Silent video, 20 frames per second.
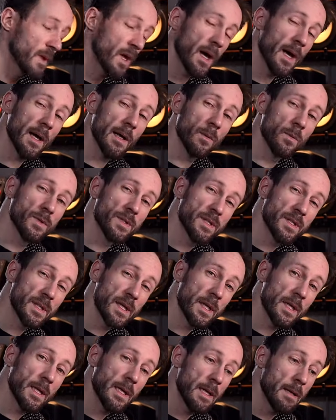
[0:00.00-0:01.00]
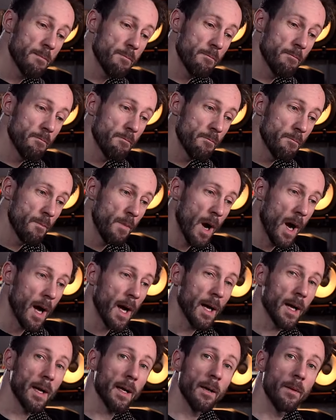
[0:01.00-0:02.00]
I would say in
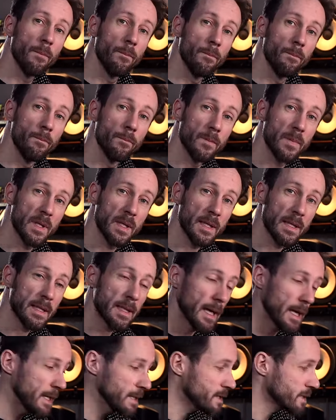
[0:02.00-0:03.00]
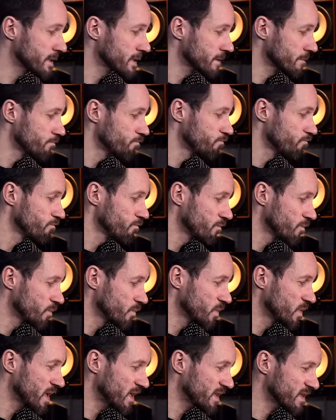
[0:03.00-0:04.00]
my case
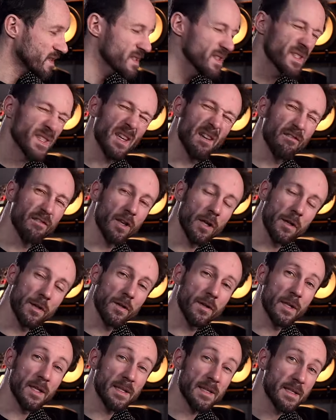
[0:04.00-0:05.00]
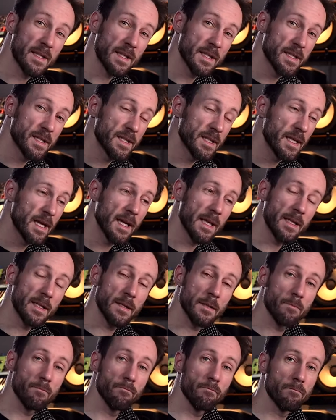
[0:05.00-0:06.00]
that
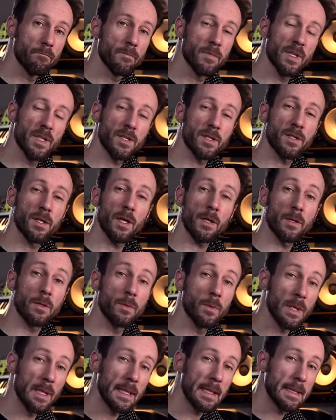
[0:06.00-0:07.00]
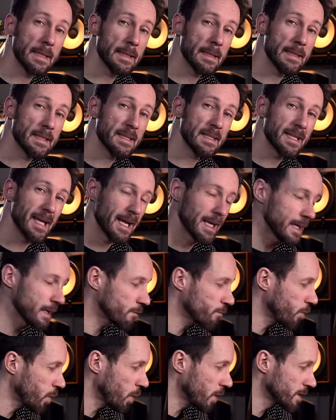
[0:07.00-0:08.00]
768 it's not really a selling
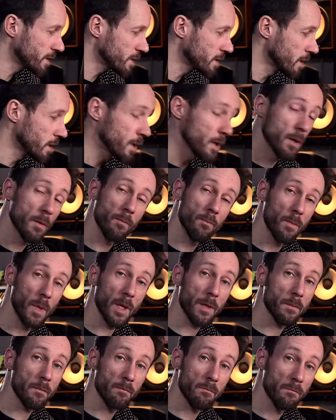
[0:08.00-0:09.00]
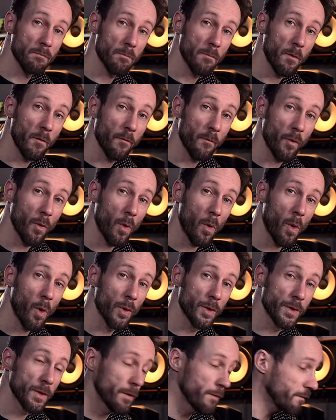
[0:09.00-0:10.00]
point but for
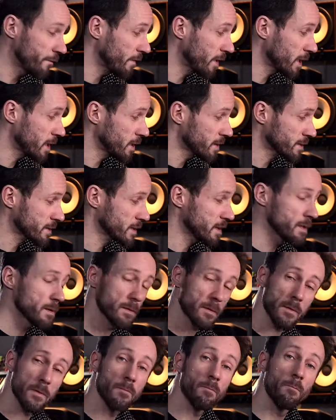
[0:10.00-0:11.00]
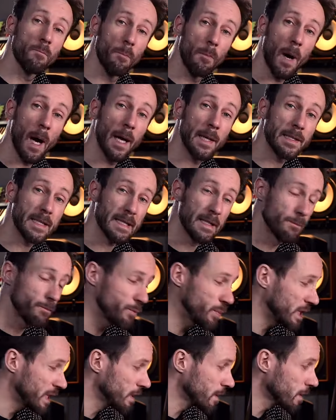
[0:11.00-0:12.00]
audiophiles it might
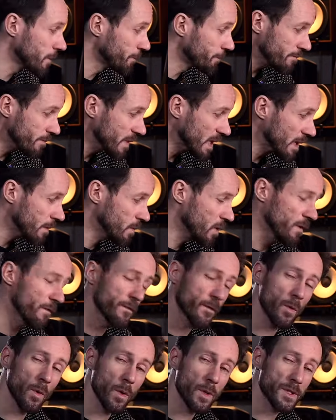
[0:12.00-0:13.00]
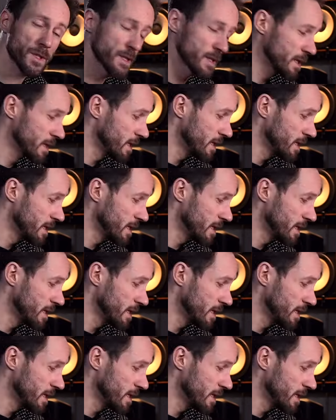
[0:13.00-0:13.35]
appeal of course